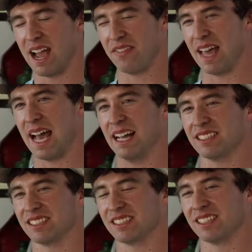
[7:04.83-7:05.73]
And
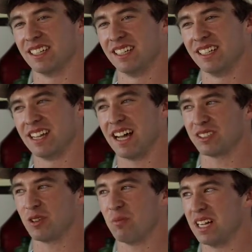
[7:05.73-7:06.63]
that's not
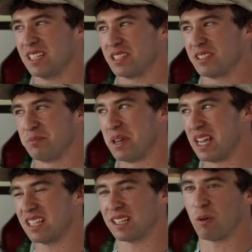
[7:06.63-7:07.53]
so much
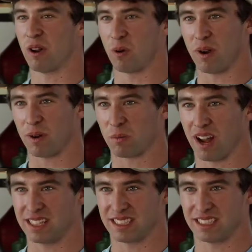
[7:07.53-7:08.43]
because I want to win a
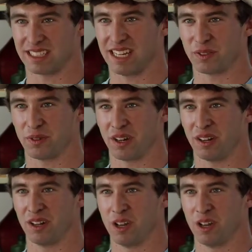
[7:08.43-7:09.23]
prize at a science fair,